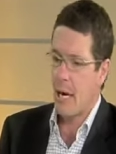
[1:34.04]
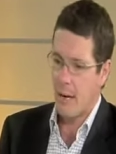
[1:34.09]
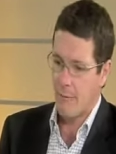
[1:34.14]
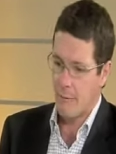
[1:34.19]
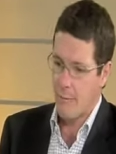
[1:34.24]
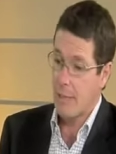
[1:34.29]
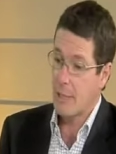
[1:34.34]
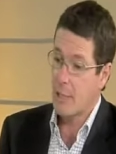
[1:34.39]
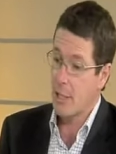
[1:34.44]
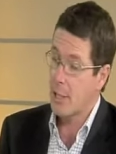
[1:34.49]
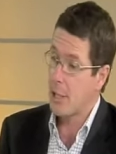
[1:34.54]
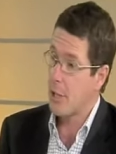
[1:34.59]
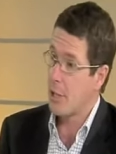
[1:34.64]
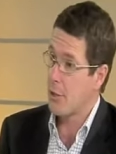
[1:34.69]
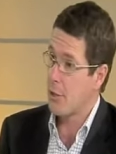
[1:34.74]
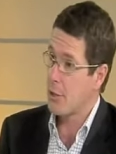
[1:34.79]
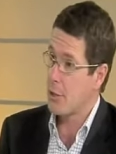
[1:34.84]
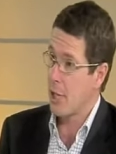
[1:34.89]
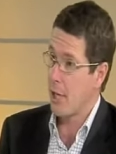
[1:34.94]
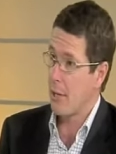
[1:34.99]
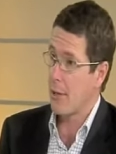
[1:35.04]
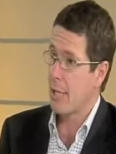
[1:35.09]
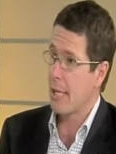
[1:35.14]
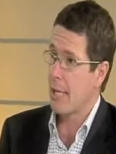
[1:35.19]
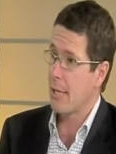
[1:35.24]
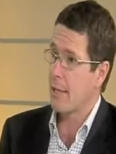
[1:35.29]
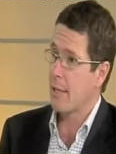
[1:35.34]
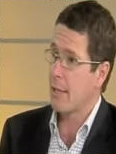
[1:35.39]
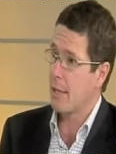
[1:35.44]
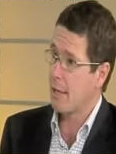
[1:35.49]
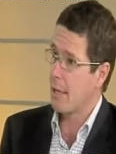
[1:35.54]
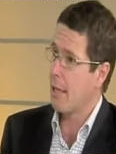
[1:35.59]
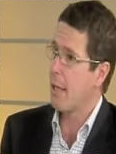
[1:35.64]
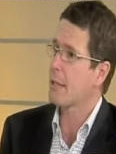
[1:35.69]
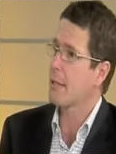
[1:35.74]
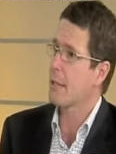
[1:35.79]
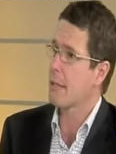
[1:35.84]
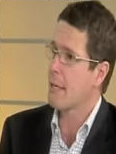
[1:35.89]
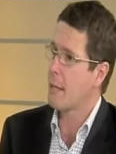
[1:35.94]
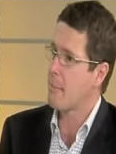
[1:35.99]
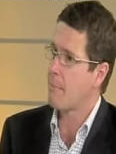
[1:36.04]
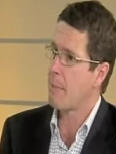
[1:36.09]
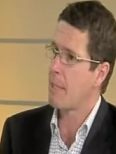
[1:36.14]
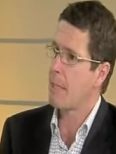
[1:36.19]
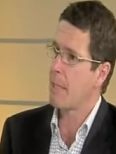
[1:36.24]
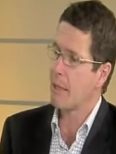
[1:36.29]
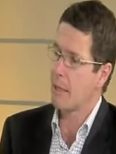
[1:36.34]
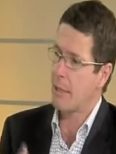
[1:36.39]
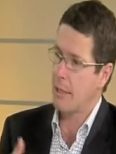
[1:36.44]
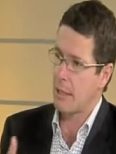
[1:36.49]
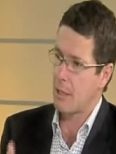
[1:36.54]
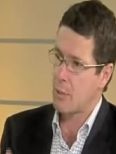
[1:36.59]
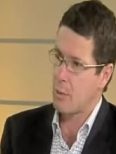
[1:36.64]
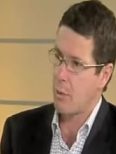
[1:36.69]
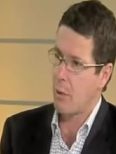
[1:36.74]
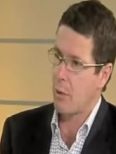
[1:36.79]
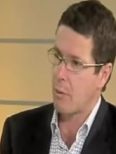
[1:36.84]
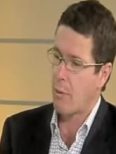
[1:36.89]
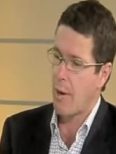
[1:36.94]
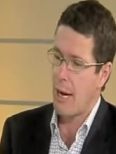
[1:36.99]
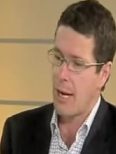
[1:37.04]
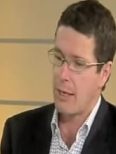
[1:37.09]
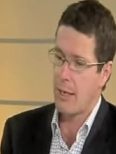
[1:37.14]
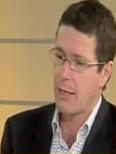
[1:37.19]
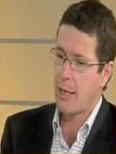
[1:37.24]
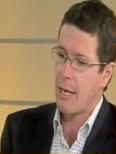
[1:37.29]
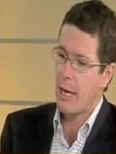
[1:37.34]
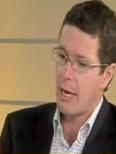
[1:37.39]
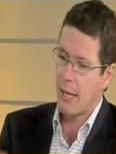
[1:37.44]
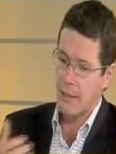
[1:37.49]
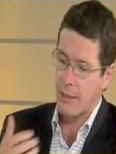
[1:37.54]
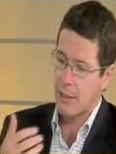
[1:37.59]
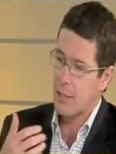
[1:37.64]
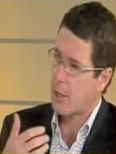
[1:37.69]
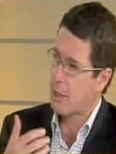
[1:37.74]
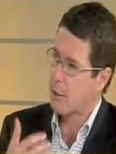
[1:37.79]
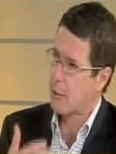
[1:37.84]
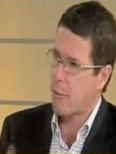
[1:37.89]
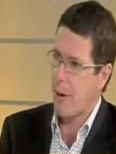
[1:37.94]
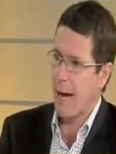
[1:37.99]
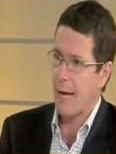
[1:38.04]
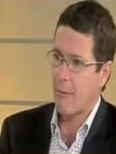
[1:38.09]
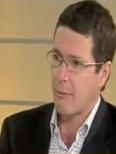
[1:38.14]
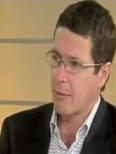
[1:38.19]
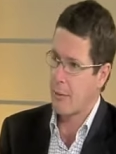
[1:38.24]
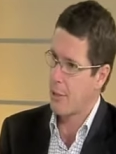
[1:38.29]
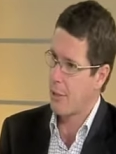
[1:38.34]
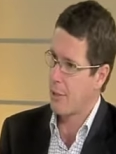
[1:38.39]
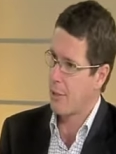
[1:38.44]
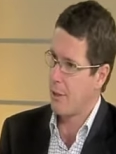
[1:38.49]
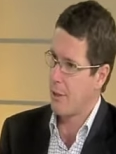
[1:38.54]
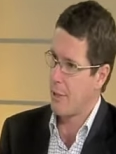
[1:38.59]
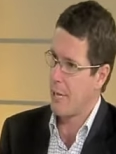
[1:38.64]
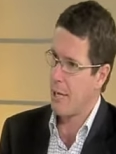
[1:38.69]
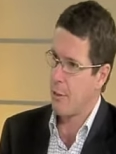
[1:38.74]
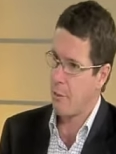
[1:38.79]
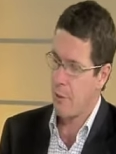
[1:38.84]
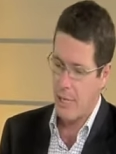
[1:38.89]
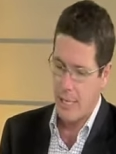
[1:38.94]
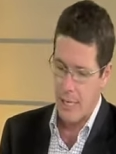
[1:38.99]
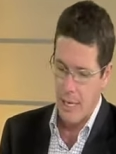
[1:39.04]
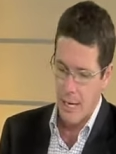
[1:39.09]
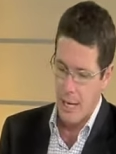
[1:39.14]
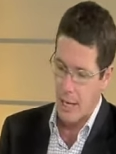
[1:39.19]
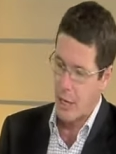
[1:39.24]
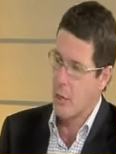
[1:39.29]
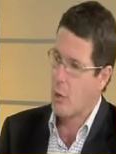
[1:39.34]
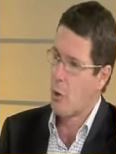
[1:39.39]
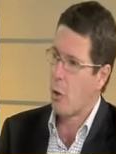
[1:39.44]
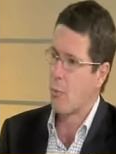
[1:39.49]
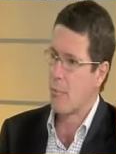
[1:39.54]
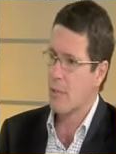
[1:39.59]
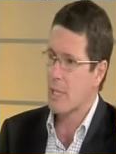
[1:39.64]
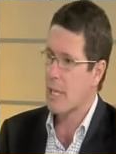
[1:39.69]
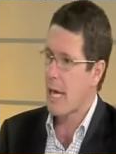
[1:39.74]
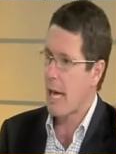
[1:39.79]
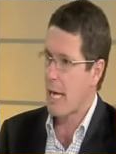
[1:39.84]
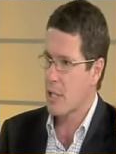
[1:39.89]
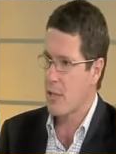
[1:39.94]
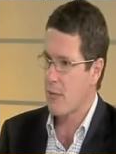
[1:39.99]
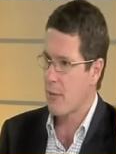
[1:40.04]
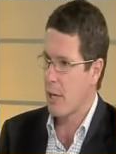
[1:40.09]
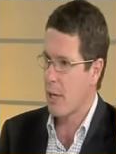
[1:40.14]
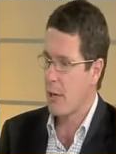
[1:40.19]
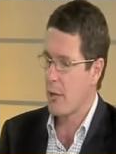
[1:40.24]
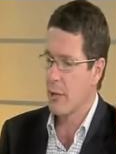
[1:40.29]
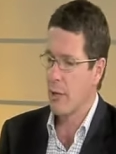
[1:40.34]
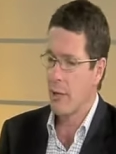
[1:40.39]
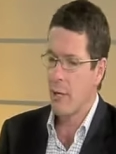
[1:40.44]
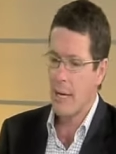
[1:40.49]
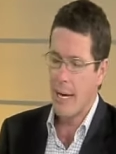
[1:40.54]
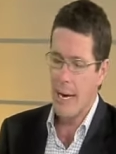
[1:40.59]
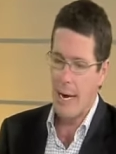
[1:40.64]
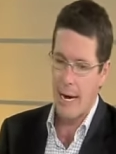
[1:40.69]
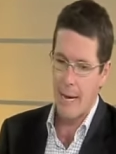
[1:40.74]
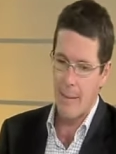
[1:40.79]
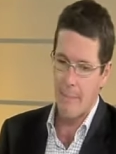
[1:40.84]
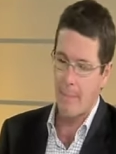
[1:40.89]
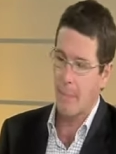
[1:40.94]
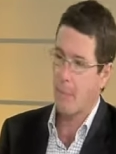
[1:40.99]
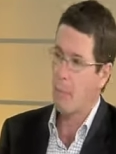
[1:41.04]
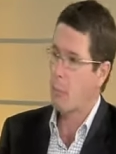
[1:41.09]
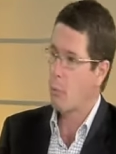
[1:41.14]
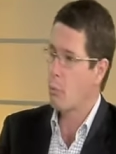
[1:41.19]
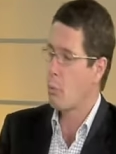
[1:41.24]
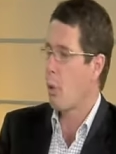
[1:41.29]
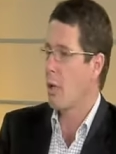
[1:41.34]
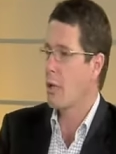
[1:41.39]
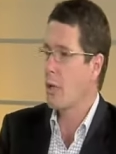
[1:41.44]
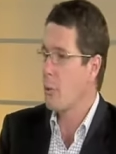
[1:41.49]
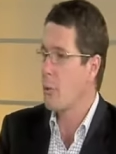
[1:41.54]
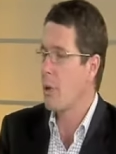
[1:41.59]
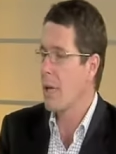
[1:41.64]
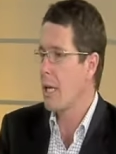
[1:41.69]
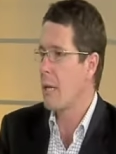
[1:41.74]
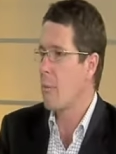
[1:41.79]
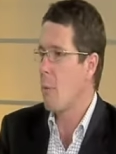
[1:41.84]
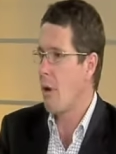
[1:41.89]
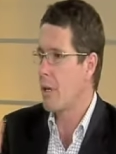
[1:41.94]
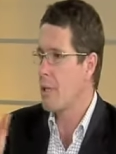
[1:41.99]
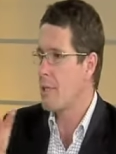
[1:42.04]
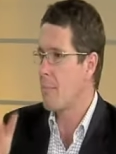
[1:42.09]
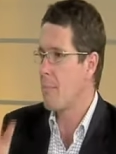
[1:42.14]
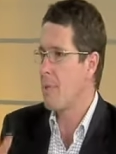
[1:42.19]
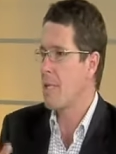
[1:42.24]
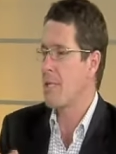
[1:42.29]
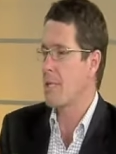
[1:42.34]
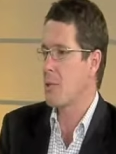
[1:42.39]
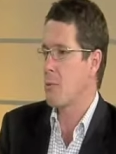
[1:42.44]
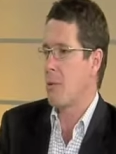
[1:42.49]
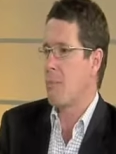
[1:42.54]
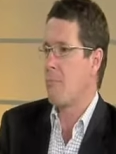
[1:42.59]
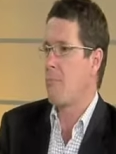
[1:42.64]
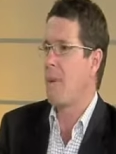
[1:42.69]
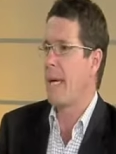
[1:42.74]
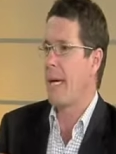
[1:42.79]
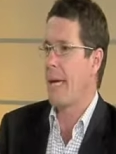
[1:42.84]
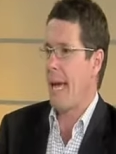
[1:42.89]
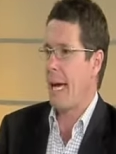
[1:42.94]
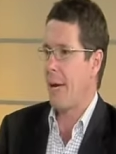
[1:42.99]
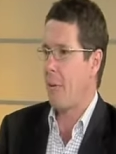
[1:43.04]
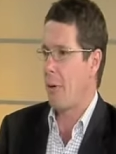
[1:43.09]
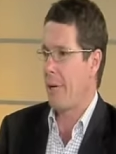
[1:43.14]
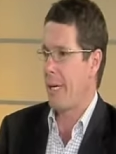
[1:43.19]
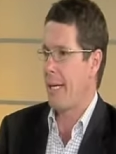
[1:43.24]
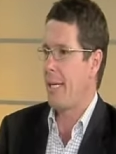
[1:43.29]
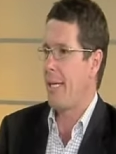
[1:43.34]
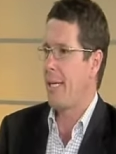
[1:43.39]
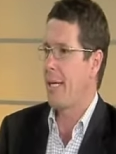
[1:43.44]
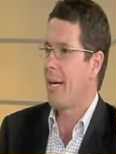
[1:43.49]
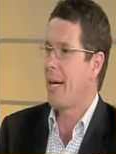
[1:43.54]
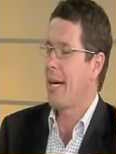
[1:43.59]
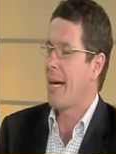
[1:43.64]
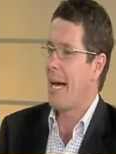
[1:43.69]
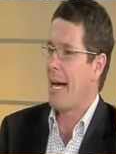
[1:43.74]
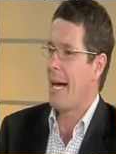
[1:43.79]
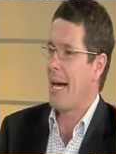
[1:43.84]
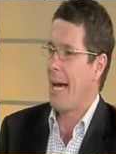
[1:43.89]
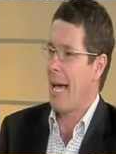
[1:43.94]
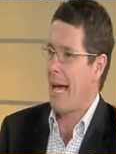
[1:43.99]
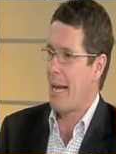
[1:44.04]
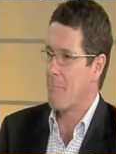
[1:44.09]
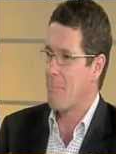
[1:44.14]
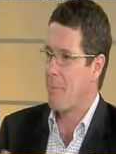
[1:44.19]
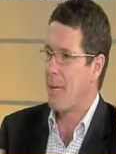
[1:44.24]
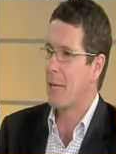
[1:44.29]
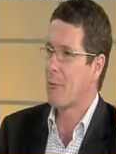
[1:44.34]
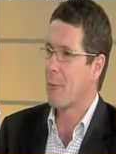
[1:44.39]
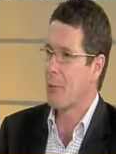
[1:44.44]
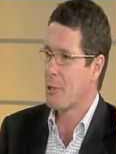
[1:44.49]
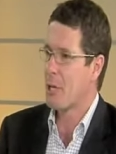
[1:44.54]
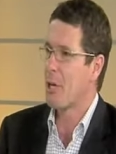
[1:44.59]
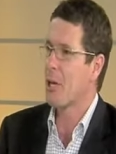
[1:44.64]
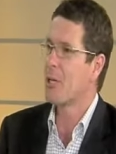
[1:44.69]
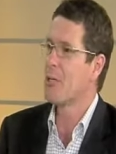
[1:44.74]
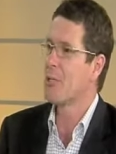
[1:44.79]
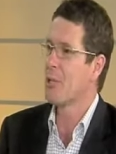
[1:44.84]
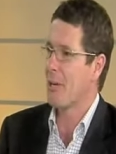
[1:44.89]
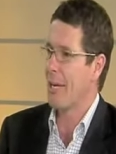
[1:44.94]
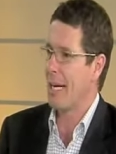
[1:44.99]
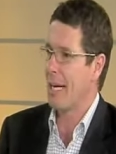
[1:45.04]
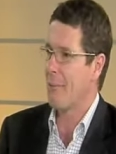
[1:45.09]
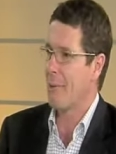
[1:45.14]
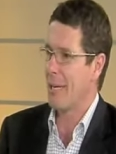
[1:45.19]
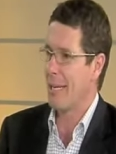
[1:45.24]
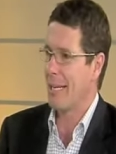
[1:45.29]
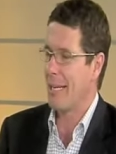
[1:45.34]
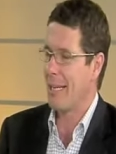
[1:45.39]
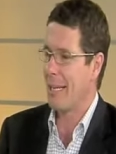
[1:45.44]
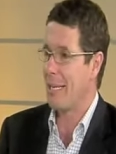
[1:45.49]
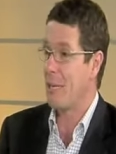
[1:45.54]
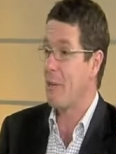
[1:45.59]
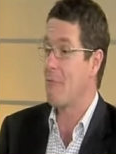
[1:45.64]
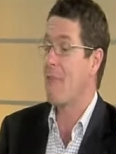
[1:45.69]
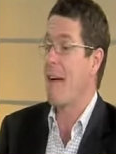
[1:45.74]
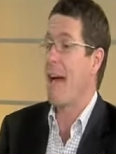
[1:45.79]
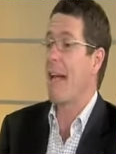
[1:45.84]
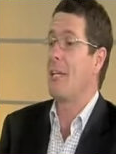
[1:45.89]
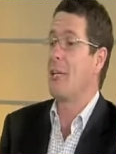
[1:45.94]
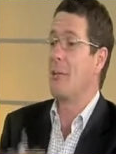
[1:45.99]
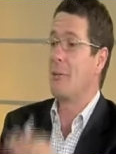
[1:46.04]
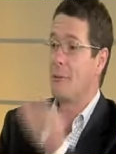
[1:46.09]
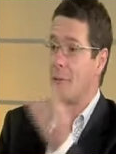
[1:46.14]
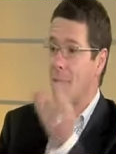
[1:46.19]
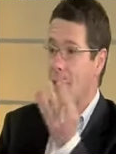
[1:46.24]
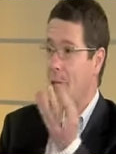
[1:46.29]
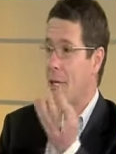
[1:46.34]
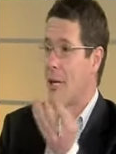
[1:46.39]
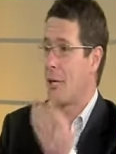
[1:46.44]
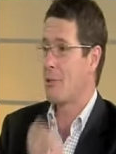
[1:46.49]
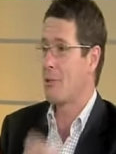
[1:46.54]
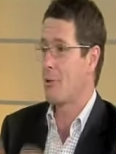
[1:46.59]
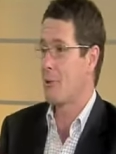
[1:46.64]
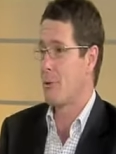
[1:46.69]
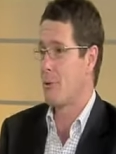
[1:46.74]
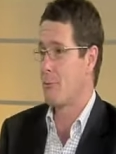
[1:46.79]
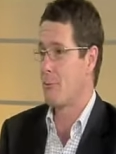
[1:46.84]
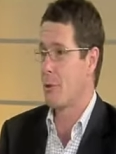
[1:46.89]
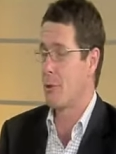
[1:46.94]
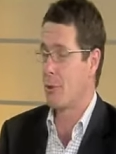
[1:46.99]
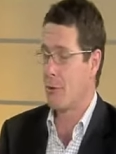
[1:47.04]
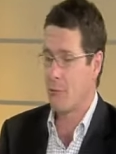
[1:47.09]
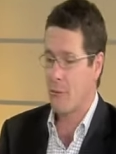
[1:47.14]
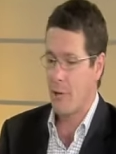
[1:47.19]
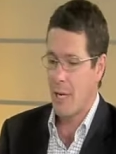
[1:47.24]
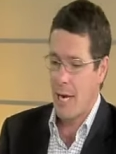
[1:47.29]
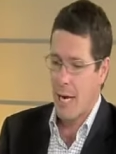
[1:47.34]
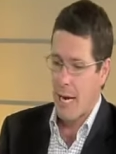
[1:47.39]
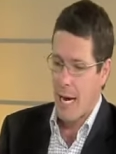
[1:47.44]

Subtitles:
I've mentioned it on the show here that I like the company. I think it's well run. I think it's got a great return on equity, enormous cash flow. What you really want is a business with big equity and big returns on equity, and then your value goes through the roof.